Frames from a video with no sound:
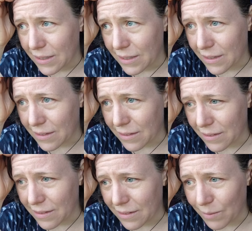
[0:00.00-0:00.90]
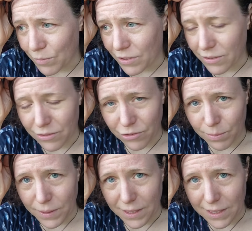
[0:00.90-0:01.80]
because it's the temperature's
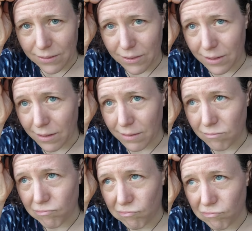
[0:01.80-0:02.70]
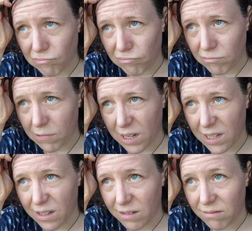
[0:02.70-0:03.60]
dropping now, so wet
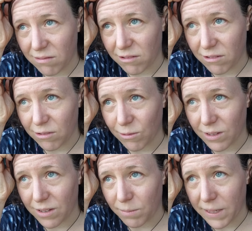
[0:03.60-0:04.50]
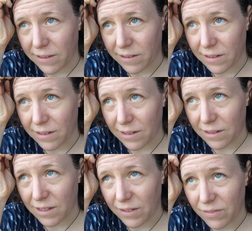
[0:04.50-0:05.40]
hair, not always the best idea
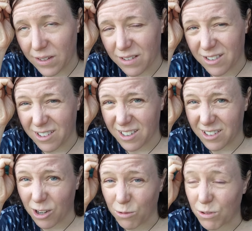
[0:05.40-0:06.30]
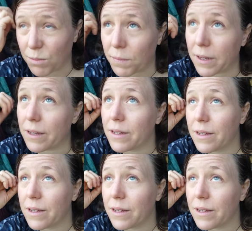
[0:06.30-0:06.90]
in the evening. Not that it's cold, but